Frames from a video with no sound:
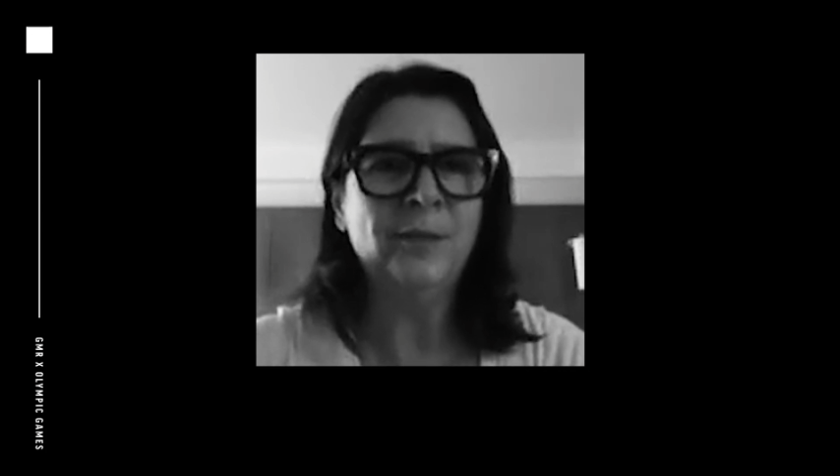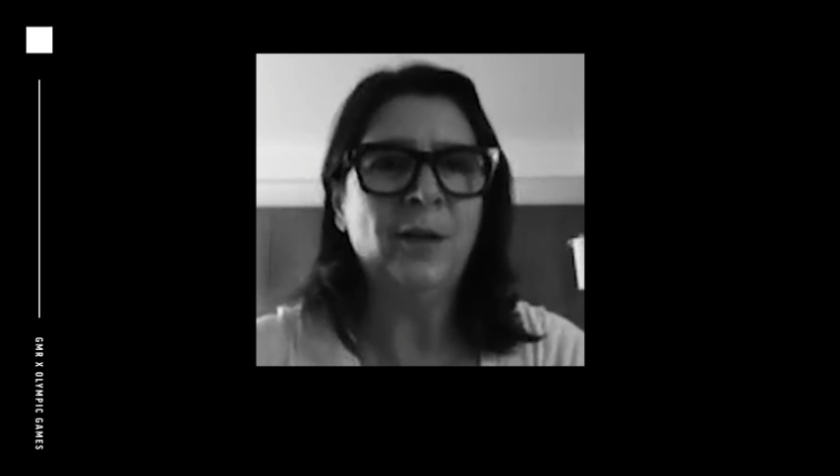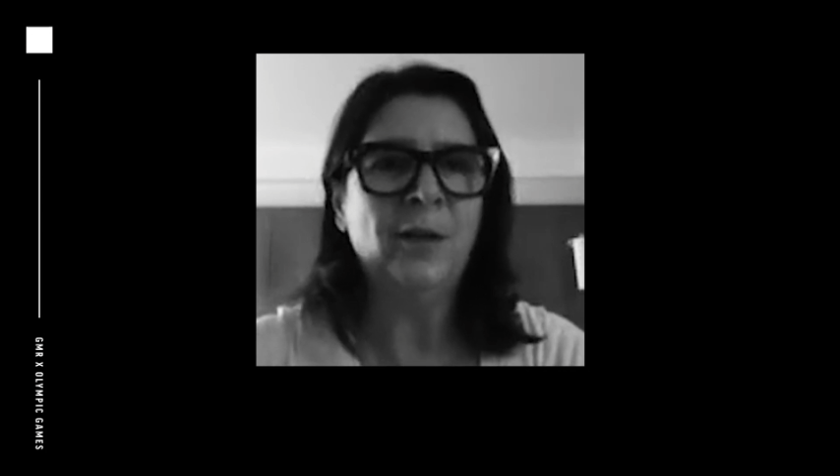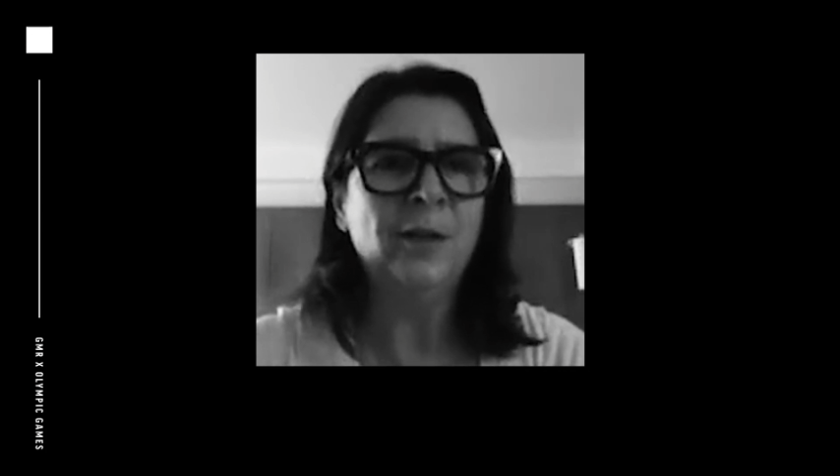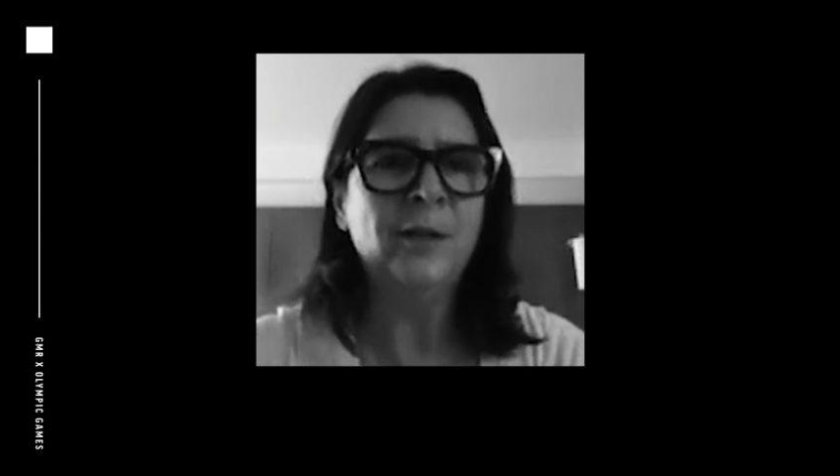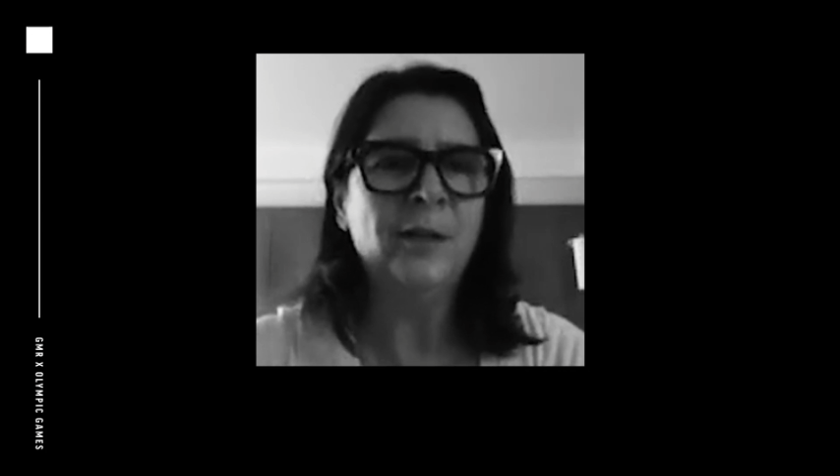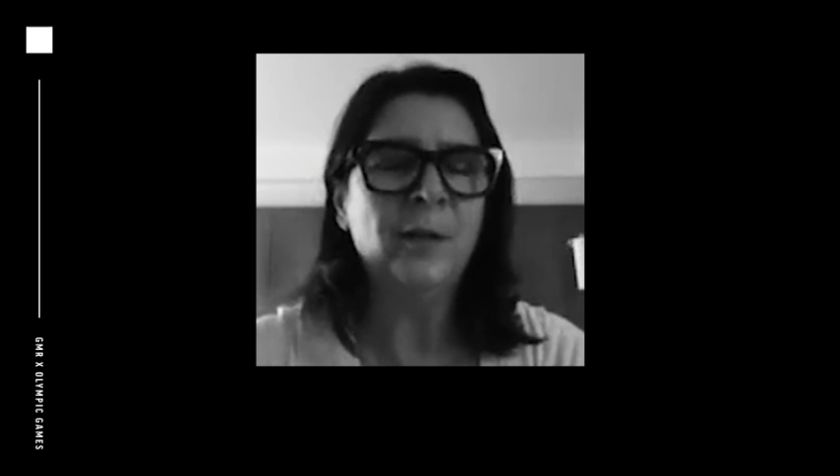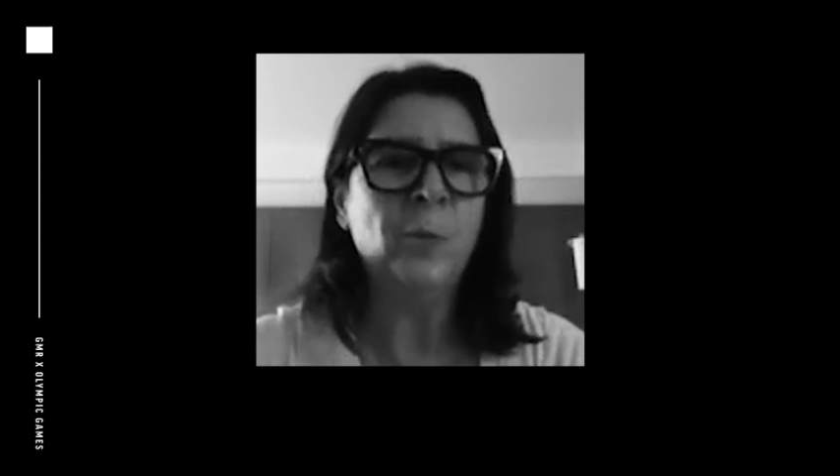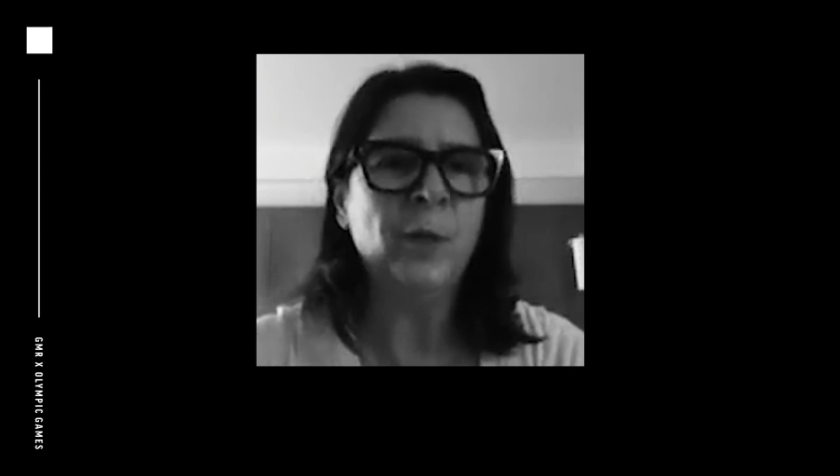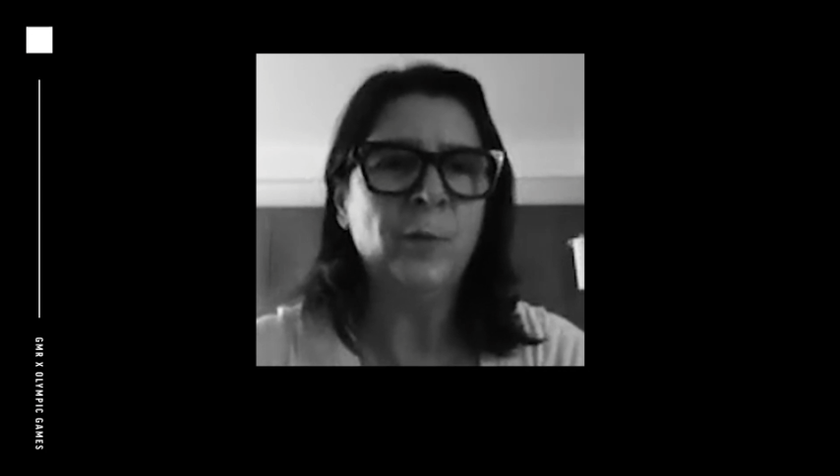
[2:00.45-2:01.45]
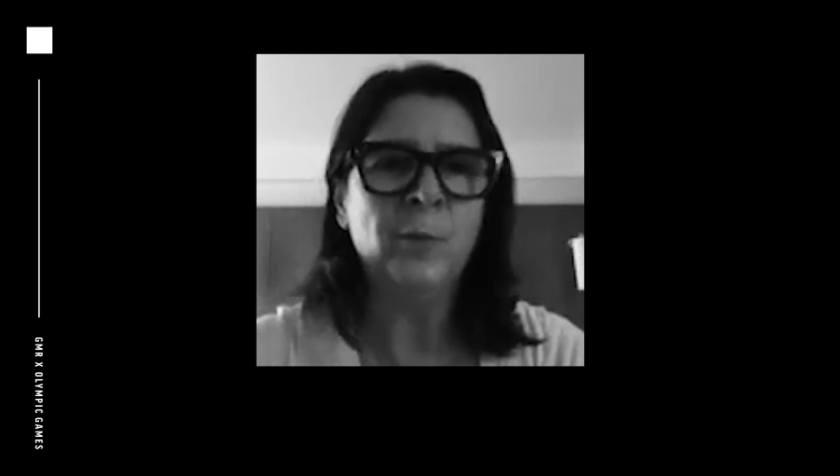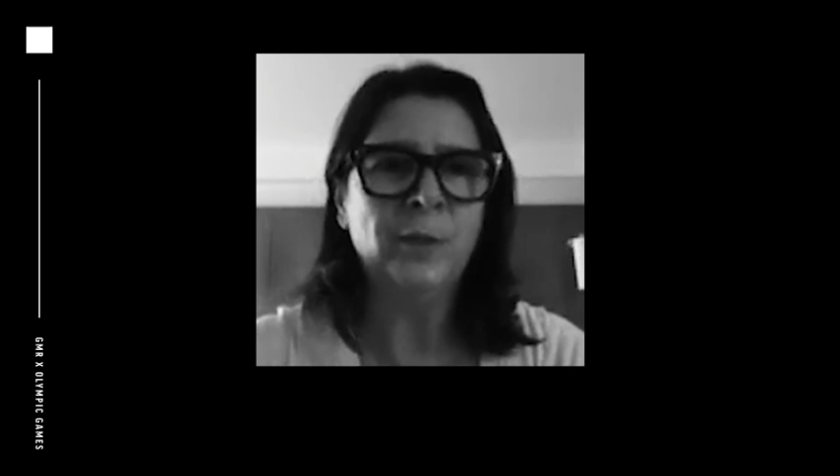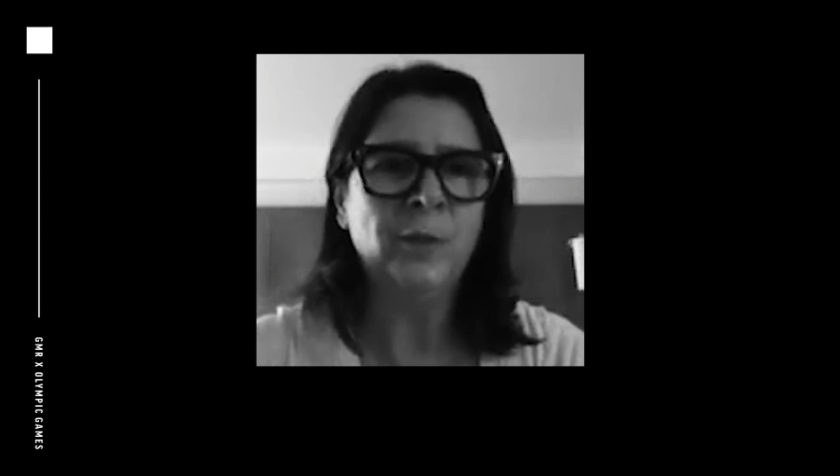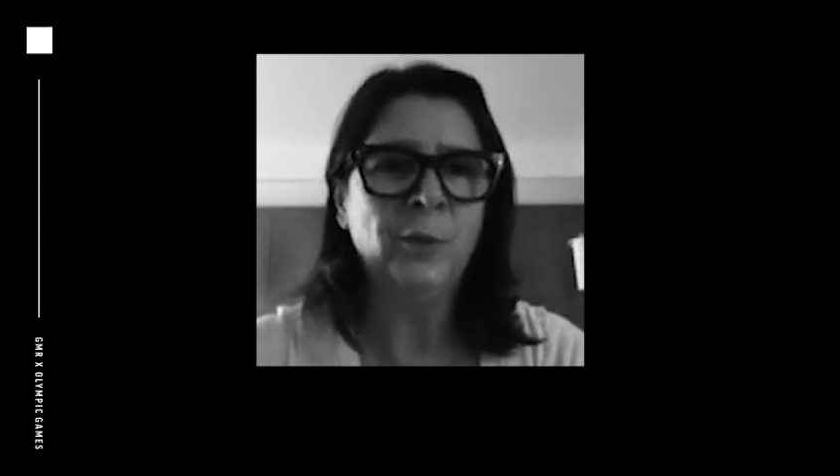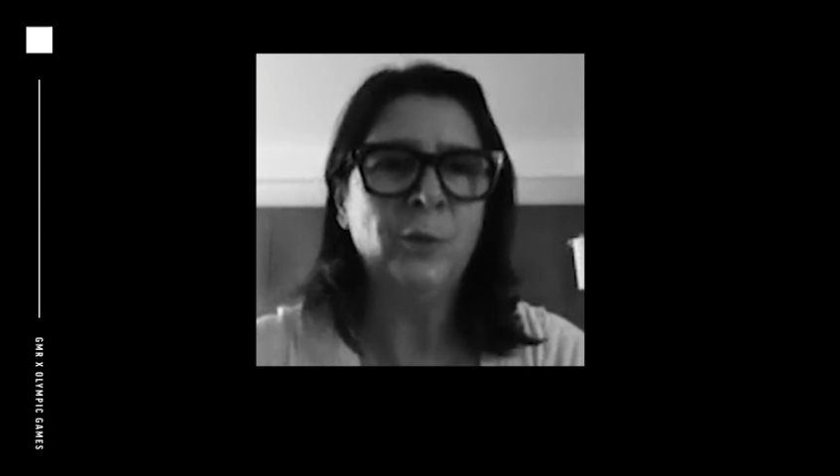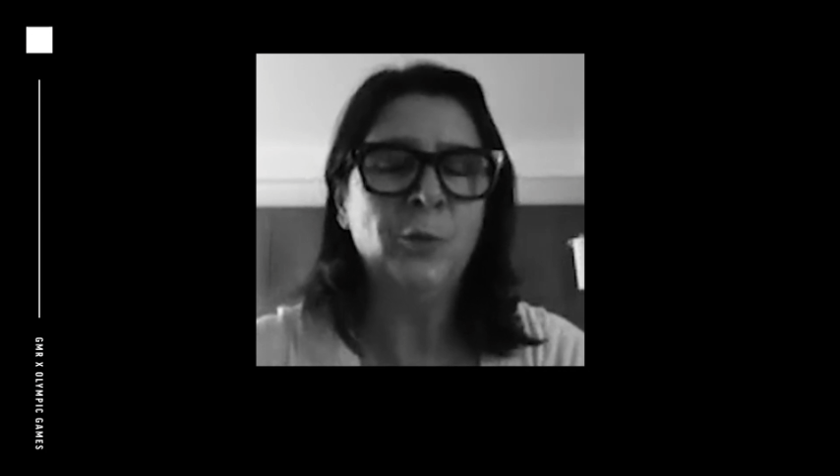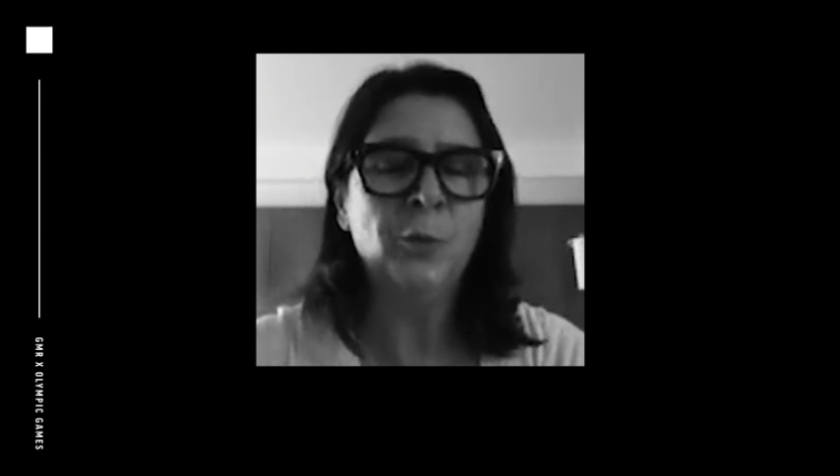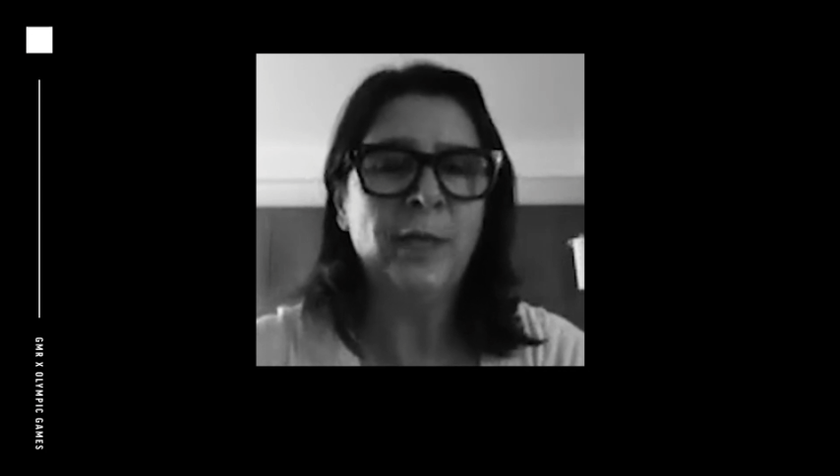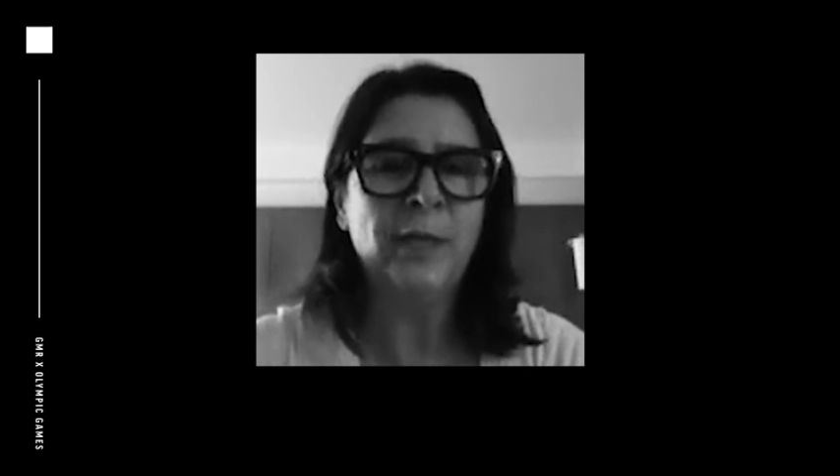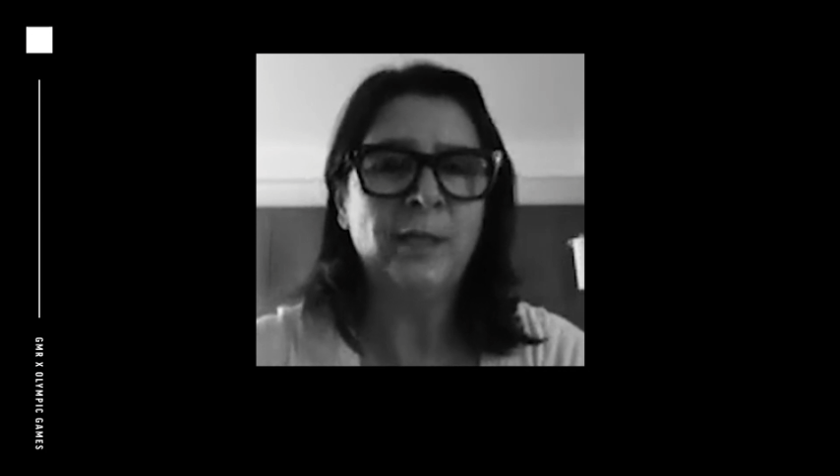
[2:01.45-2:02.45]
are and what you want to do,
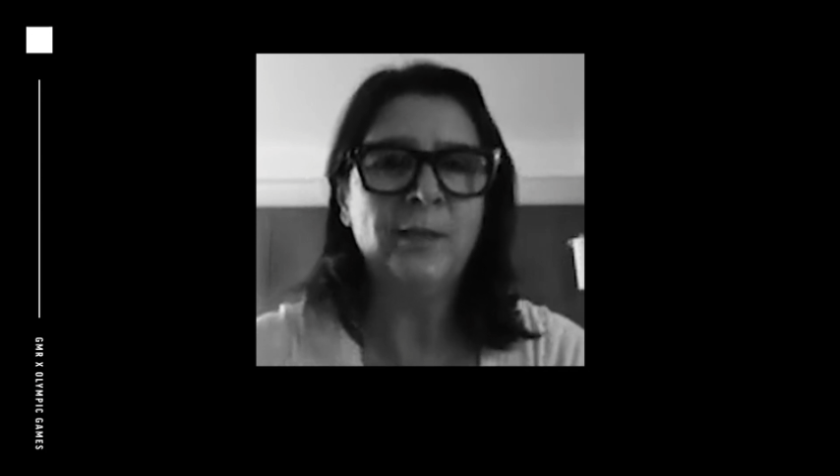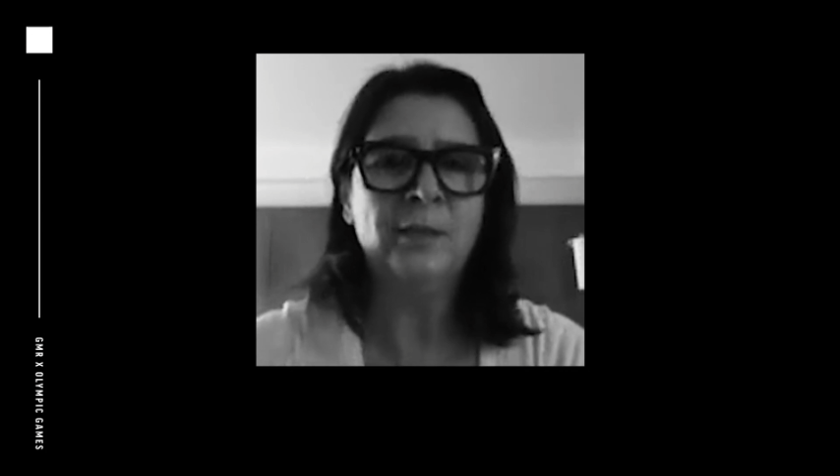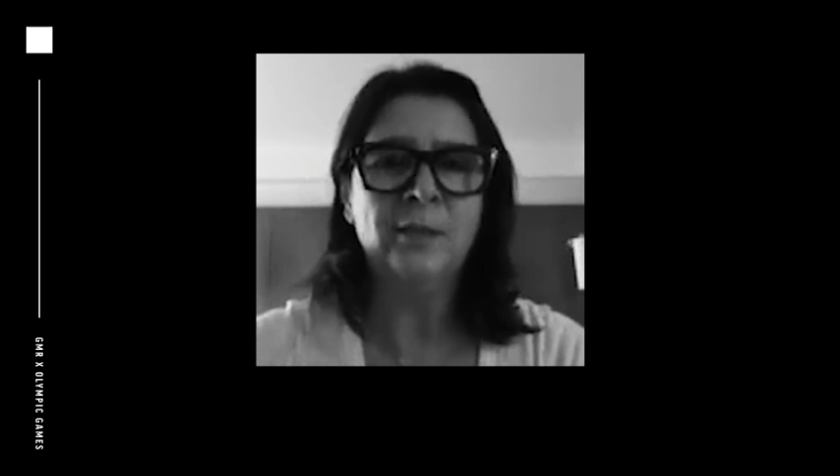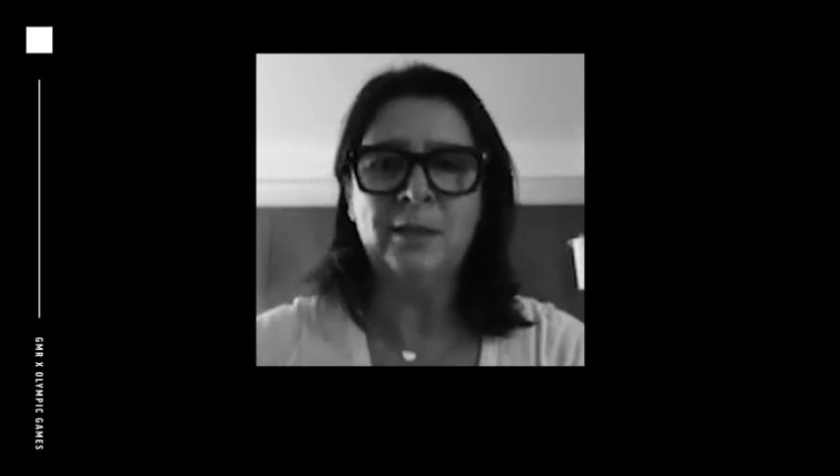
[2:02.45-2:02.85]
and